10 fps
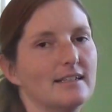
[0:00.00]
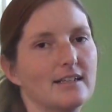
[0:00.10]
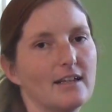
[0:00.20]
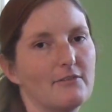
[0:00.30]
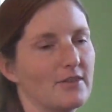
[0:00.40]

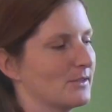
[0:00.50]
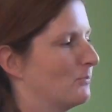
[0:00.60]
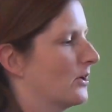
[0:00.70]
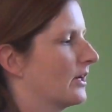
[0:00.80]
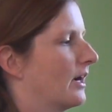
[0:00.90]
Love this
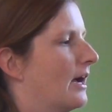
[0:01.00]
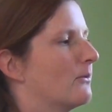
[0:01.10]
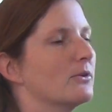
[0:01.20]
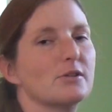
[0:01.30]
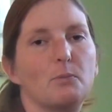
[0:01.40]
book. I
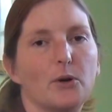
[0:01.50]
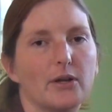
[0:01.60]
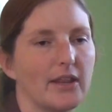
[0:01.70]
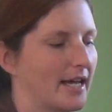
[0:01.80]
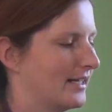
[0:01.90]
won't
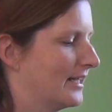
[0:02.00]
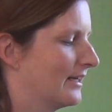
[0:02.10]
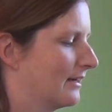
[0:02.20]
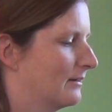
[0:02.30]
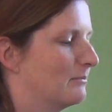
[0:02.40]
spoil the
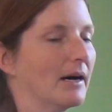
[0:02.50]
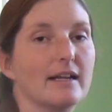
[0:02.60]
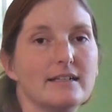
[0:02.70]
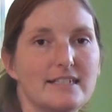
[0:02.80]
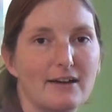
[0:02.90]
ending,
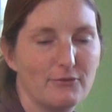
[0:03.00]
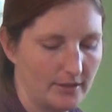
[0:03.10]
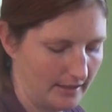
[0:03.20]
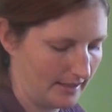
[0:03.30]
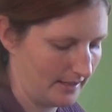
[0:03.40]
but
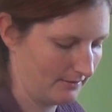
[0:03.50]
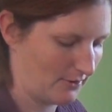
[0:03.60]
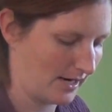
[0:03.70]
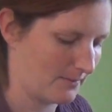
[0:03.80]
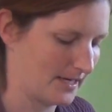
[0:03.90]
definitely
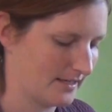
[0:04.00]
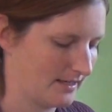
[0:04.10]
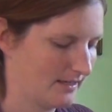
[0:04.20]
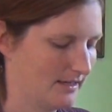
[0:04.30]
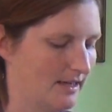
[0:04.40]
recommend
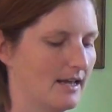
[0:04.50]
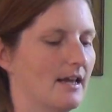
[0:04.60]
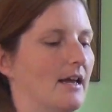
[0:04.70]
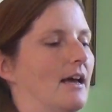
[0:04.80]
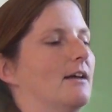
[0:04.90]
it.
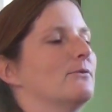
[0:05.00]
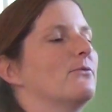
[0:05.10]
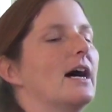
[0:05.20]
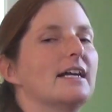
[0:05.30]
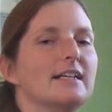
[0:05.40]
And
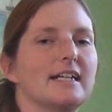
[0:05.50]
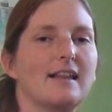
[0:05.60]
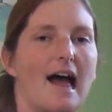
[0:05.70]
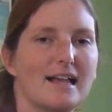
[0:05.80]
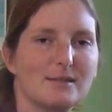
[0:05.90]
finally,
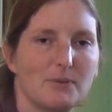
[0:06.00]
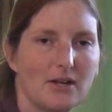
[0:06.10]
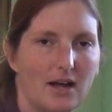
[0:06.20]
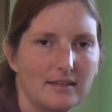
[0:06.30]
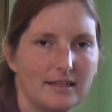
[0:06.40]
last but
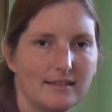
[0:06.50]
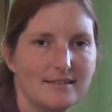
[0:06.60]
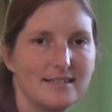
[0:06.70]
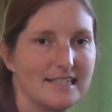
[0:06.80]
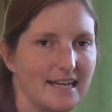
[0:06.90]
not
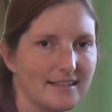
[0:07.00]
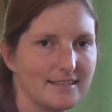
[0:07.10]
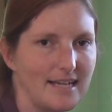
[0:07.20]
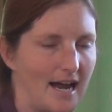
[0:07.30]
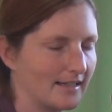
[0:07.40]
least, Dan
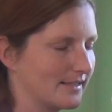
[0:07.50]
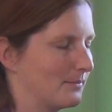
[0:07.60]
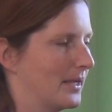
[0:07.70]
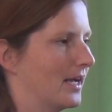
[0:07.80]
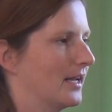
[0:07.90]
the Taxi
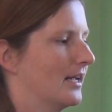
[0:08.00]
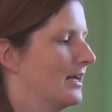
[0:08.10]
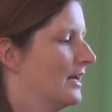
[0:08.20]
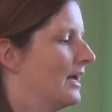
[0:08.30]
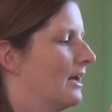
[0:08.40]
Man.
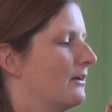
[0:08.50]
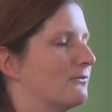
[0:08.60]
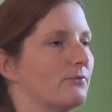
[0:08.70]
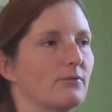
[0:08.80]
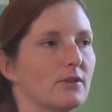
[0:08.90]

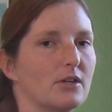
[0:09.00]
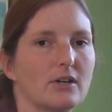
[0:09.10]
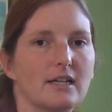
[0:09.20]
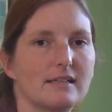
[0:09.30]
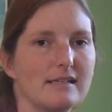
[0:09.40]
If your
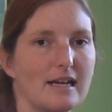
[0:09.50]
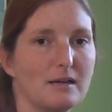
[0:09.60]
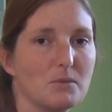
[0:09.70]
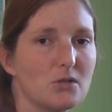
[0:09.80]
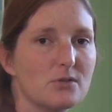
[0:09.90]
kids
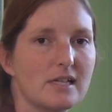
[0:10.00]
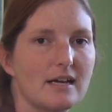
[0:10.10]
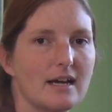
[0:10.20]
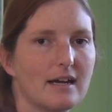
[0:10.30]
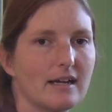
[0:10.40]
like
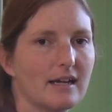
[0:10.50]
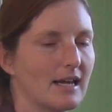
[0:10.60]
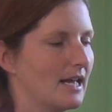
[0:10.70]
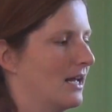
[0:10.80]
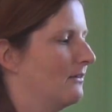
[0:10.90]
music,
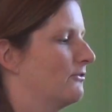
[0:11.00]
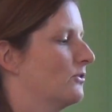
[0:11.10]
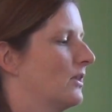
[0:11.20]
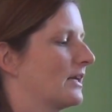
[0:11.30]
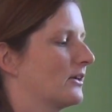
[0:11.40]
if
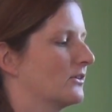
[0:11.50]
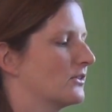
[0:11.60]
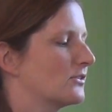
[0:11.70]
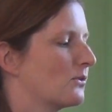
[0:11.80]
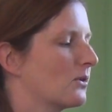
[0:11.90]
you like a
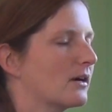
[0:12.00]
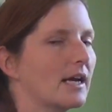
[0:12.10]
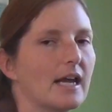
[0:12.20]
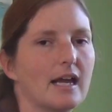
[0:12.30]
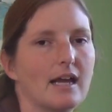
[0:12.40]
good
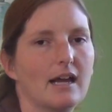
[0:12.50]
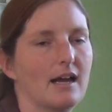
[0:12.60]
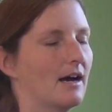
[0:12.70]
story,